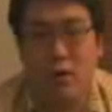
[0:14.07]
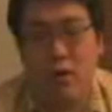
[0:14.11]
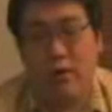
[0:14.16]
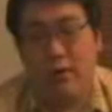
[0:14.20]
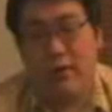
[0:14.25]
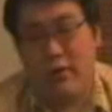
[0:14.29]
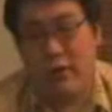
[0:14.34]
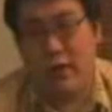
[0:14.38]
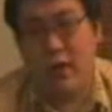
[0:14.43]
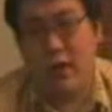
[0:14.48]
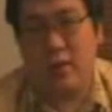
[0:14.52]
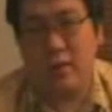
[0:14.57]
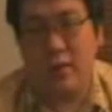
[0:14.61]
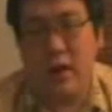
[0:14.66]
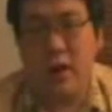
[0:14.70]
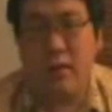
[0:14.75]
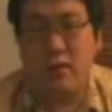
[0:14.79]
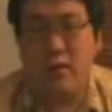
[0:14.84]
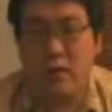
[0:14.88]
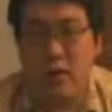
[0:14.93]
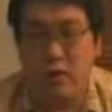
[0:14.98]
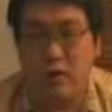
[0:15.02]
Well, you think
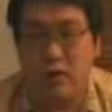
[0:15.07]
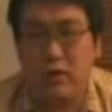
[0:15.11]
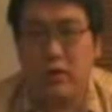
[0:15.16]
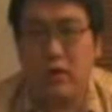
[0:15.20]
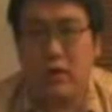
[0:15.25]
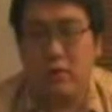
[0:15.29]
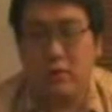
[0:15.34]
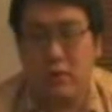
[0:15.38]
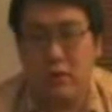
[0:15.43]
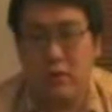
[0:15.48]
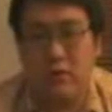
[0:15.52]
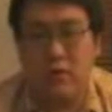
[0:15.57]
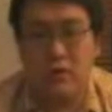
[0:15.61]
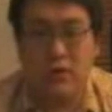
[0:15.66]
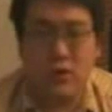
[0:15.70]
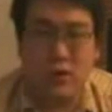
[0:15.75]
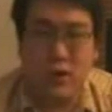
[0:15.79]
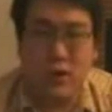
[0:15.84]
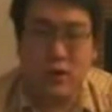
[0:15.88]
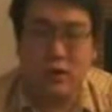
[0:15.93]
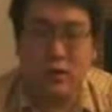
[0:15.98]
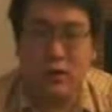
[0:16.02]
about most computer
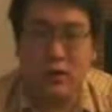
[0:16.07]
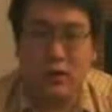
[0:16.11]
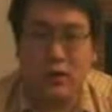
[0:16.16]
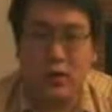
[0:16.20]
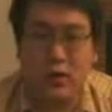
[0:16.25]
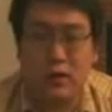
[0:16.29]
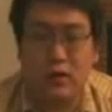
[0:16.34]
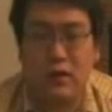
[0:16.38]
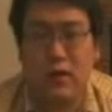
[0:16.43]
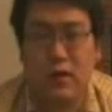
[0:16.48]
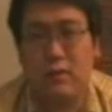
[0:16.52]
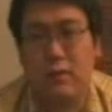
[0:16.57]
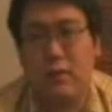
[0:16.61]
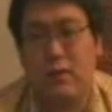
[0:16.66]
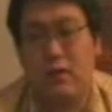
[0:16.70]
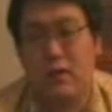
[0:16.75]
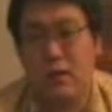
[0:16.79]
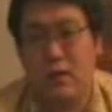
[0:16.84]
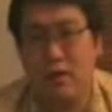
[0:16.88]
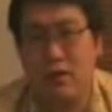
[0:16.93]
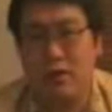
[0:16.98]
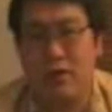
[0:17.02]
screens, they're
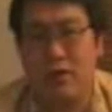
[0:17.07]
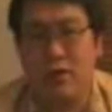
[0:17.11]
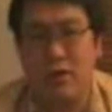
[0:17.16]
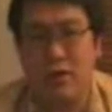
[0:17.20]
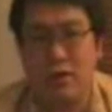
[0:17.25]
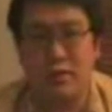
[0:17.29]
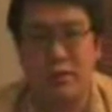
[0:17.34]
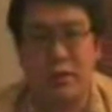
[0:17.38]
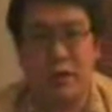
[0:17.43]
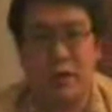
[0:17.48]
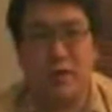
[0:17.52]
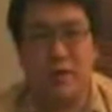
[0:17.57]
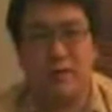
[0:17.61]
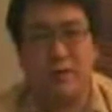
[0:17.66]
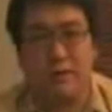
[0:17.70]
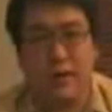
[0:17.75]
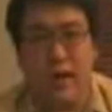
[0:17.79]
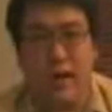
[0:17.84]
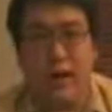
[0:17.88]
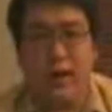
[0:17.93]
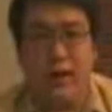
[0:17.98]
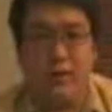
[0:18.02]
typically used to display a
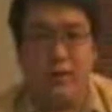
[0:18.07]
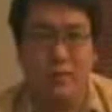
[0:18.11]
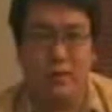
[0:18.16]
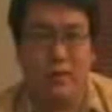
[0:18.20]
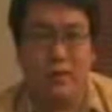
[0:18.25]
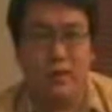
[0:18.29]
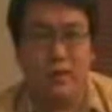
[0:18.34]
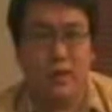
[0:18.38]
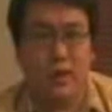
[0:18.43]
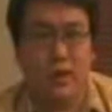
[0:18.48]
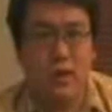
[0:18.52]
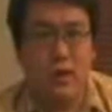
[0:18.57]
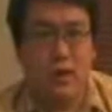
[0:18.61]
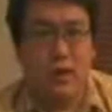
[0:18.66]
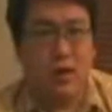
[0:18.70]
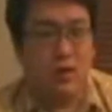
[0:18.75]
flat image,